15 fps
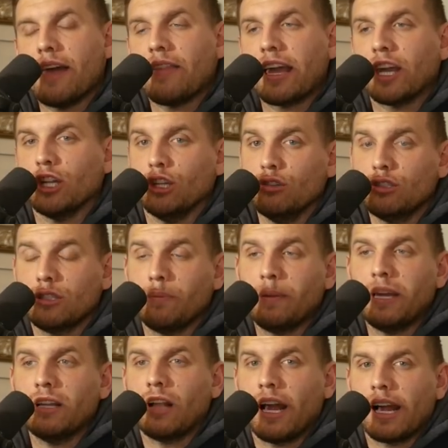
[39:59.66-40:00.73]
And like it used to
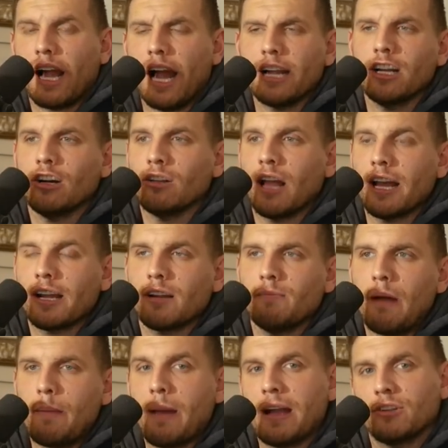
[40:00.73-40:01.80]
be like I know like
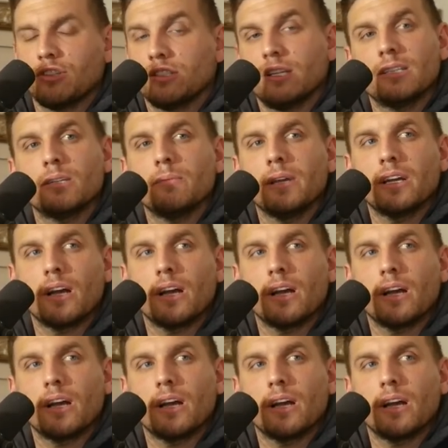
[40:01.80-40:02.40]
my manager said to me